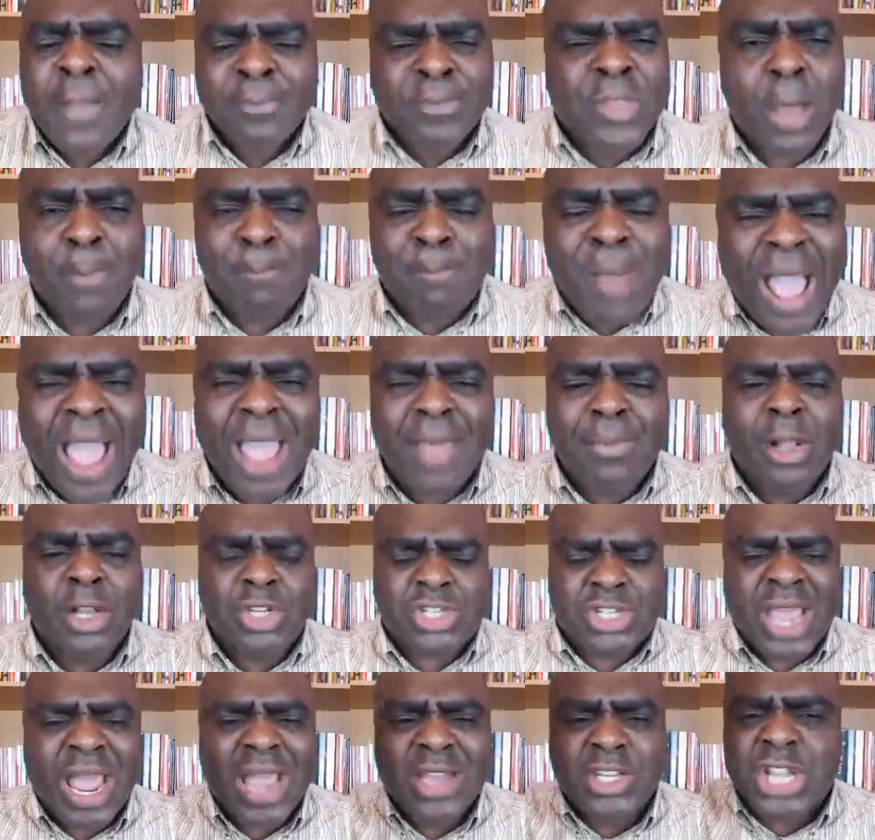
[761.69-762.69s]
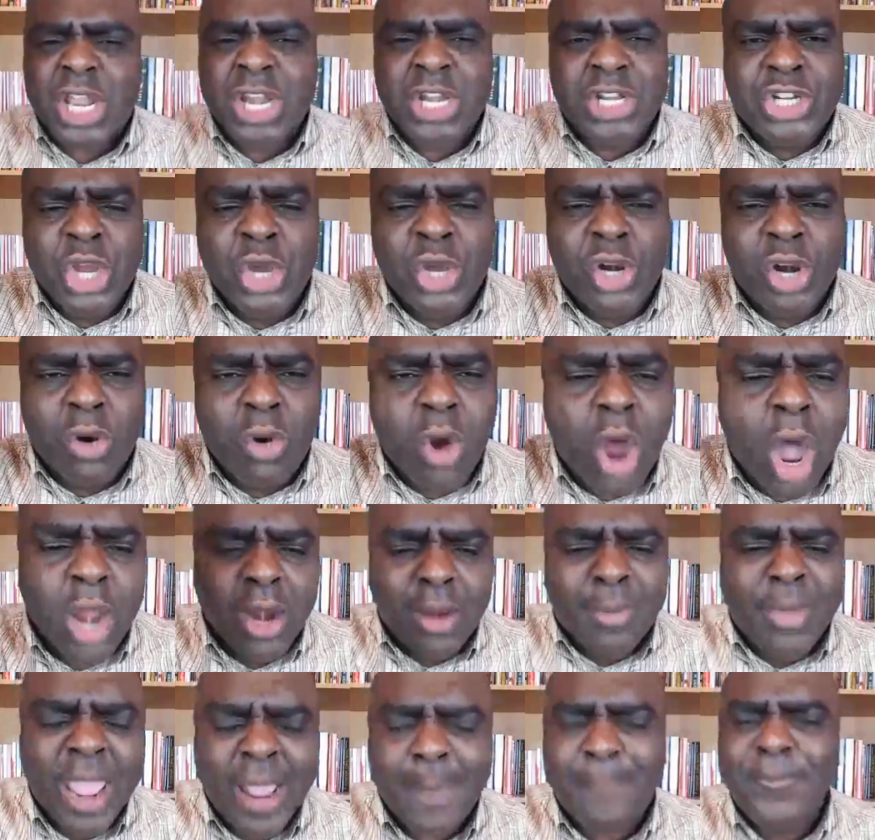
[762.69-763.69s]
The Bible says in
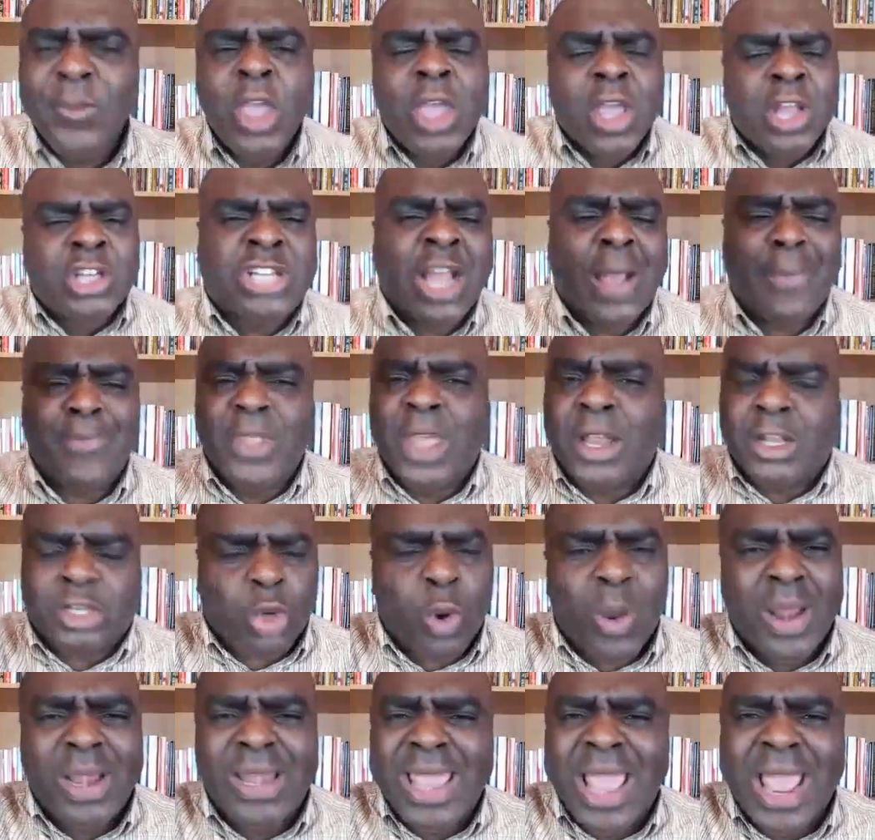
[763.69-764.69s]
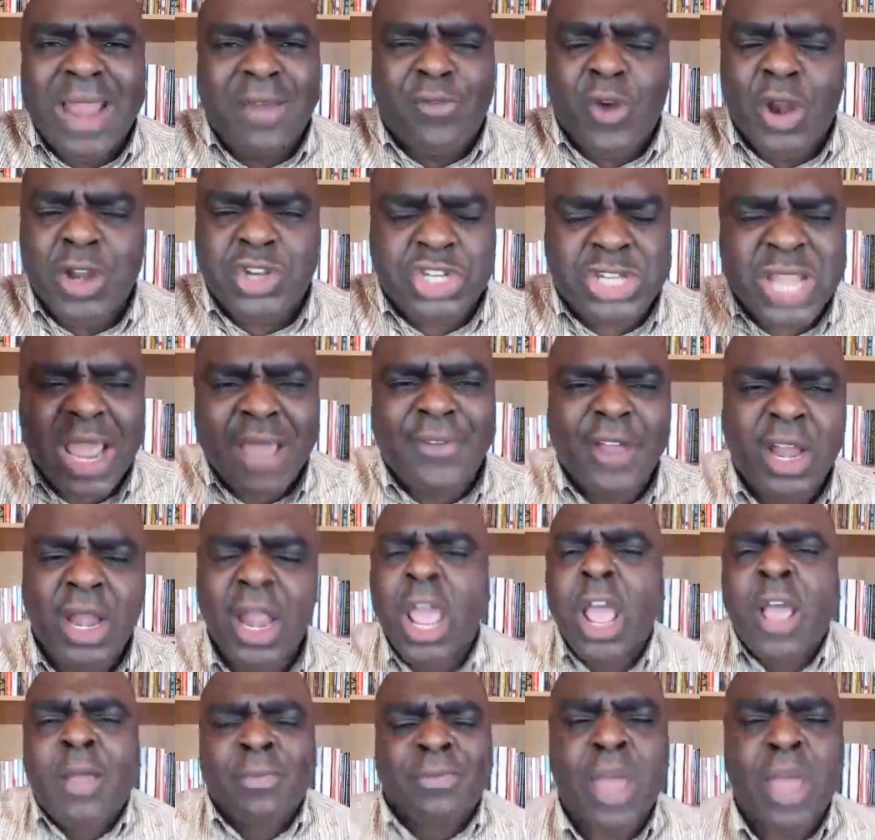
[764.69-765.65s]
Deuteronomy chapter 28, verse 7,